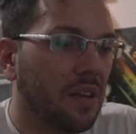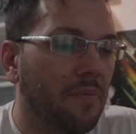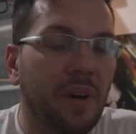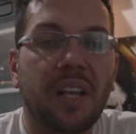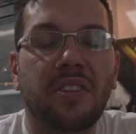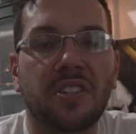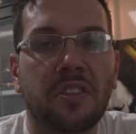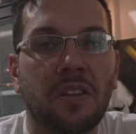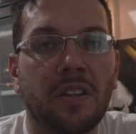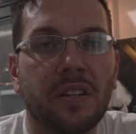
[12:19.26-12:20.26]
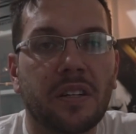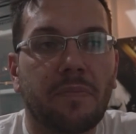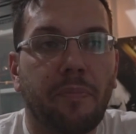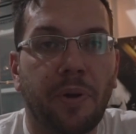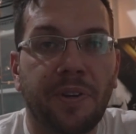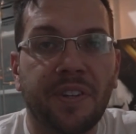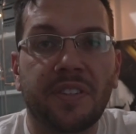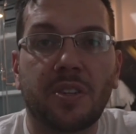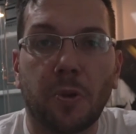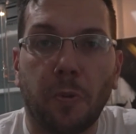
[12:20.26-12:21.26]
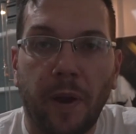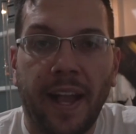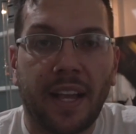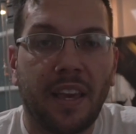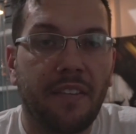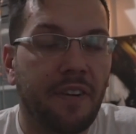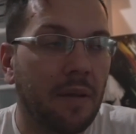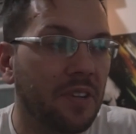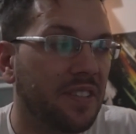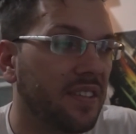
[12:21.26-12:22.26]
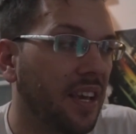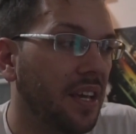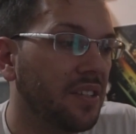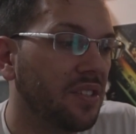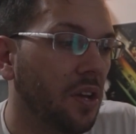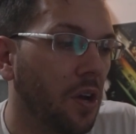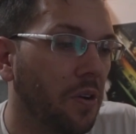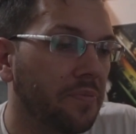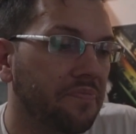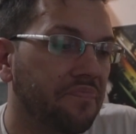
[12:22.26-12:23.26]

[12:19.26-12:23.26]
but it doesn't look period correct, if I must say. So